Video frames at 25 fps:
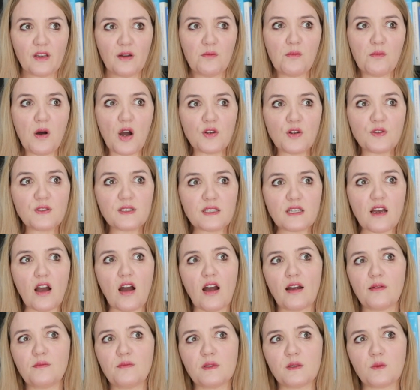Most
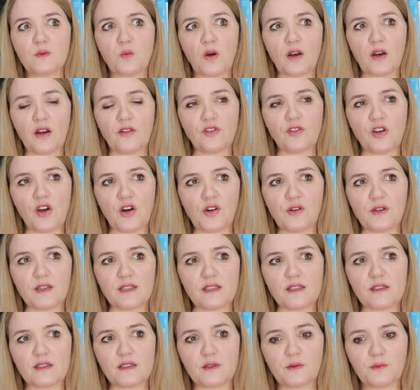times what I've
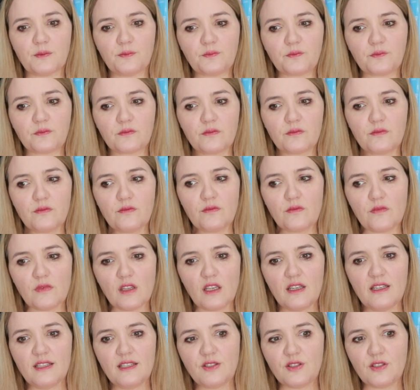noticed
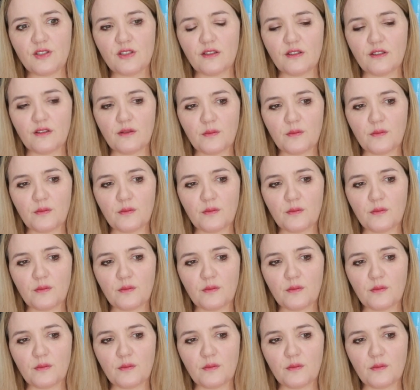is,